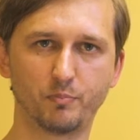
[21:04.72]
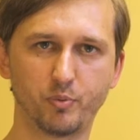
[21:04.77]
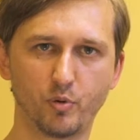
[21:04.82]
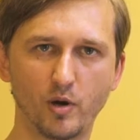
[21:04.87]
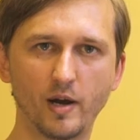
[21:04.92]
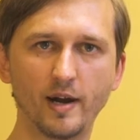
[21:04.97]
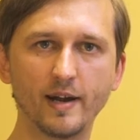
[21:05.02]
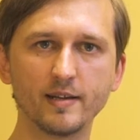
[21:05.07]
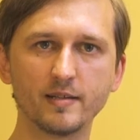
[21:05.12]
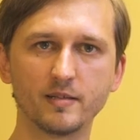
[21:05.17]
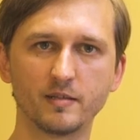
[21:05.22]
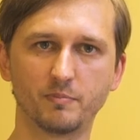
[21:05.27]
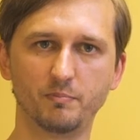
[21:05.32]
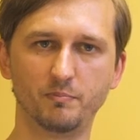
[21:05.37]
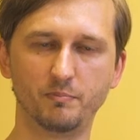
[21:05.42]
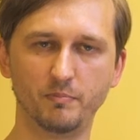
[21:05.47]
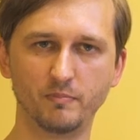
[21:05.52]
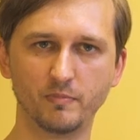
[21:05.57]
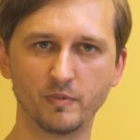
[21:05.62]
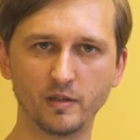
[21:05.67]
price
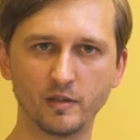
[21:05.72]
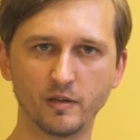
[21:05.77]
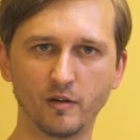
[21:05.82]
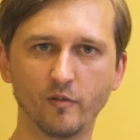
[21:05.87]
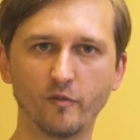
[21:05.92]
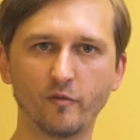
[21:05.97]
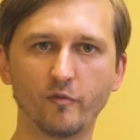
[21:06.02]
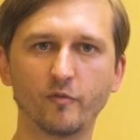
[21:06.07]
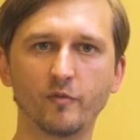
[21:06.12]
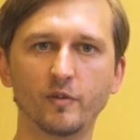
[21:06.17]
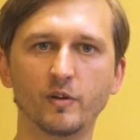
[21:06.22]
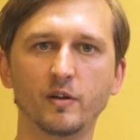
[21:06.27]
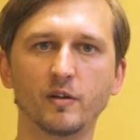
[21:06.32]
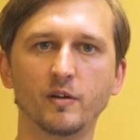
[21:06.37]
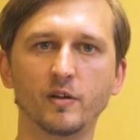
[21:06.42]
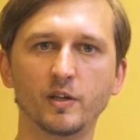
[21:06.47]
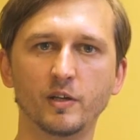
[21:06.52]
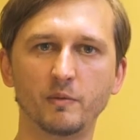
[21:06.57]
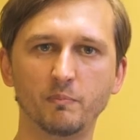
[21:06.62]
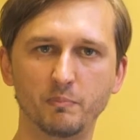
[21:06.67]
of
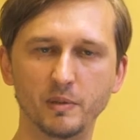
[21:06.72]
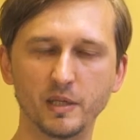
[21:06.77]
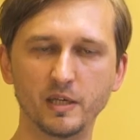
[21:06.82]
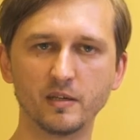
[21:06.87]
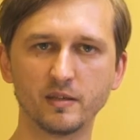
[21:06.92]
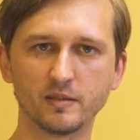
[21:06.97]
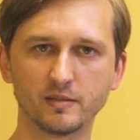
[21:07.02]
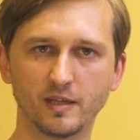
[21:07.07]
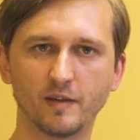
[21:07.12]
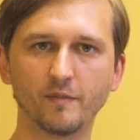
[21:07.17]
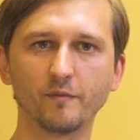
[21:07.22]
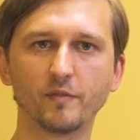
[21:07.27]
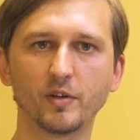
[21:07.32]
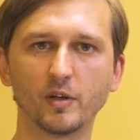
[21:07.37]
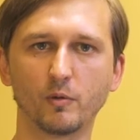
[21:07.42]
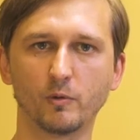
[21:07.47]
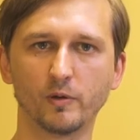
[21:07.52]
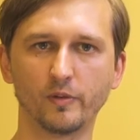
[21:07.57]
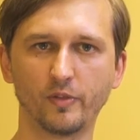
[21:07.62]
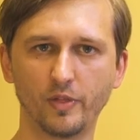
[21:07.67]
being
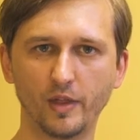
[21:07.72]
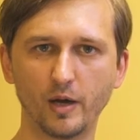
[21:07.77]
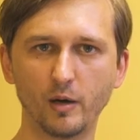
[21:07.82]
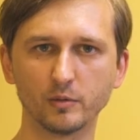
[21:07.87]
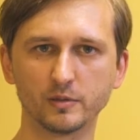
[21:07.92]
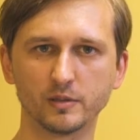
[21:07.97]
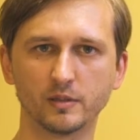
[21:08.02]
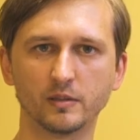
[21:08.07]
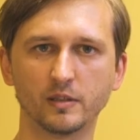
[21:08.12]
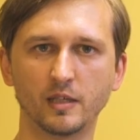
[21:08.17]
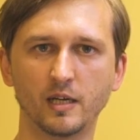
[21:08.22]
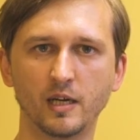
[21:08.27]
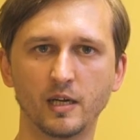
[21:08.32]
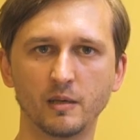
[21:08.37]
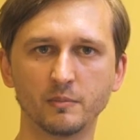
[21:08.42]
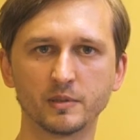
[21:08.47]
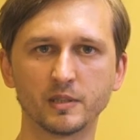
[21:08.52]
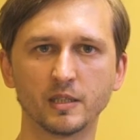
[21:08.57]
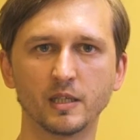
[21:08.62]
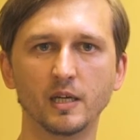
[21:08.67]
something 1,000
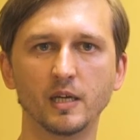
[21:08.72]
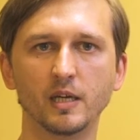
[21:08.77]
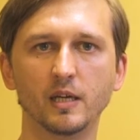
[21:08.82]
times